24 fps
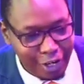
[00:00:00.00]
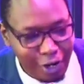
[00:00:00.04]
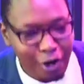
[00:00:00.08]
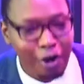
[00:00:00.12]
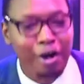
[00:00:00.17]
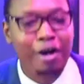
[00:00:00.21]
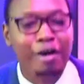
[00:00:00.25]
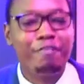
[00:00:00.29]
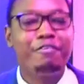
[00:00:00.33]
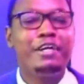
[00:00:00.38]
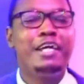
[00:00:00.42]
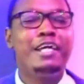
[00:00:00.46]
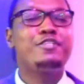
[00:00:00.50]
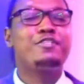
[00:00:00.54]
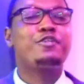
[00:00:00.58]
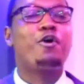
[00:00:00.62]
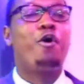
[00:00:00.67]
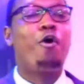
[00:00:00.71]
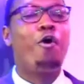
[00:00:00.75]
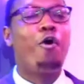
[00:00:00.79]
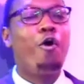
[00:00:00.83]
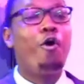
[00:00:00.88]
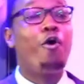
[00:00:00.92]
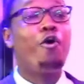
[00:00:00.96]
of his
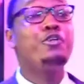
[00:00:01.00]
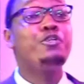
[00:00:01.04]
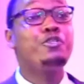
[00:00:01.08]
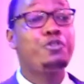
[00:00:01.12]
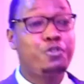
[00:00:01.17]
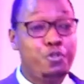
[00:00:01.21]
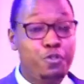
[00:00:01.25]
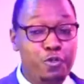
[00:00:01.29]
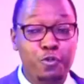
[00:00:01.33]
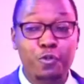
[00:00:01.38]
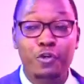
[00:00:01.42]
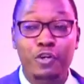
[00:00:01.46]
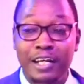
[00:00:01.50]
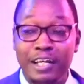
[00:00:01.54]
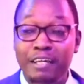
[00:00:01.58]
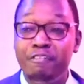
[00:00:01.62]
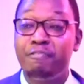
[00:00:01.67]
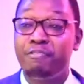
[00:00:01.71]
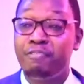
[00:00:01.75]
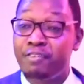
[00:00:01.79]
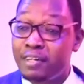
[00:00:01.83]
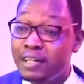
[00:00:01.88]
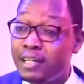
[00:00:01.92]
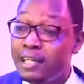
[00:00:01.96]
own truly
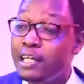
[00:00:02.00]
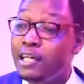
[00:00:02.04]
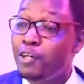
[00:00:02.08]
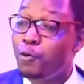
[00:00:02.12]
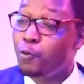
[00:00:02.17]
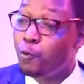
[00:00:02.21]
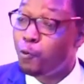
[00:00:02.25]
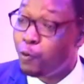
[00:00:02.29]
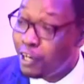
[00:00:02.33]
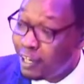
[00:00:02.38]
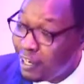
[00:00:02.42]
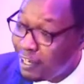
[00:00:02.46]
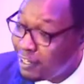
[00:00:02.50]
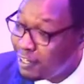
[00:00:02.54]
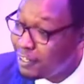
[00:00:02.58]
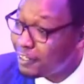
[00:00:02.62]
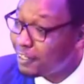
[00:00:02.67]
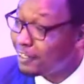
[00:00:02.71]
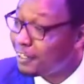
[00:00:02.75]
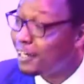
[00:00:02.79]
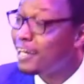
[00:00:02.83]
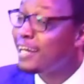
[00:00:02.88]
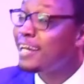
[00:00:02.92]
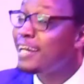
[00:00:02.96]
free
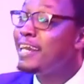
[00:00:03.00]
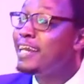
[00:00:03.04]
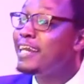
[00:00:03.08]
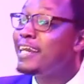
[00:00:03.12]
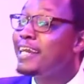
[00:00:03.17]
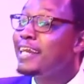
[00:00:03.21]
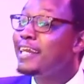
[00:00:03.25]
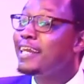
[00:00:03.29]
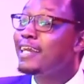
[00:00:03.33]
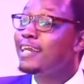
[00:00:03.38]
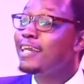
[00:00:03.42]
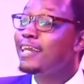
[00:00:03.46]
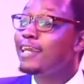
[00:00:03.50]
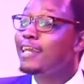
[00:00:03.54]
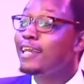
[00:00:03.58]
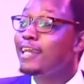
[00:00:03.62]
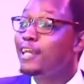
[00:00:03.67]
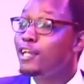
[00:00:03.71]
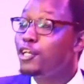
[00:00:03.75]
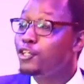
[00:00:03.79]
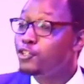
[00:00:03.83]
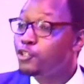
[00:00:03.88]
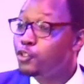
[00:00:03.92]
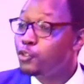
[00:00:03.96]
will,
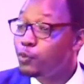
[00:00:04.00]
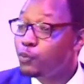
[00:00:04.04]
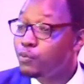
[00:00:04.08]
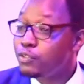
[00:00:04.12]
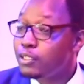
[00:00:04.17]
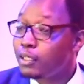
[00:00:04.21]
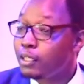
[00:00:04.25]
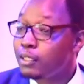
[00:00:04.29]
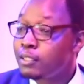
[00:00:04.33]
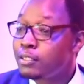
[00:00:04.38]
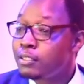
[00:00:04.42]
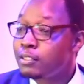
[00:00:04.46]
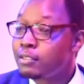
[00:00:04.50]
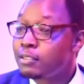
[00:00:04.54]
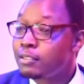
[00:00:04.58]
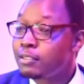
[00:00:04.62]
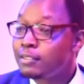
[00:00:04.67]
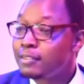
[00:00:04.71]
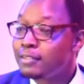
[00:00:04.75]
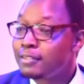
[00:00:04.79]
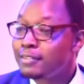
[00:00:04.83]
he chooses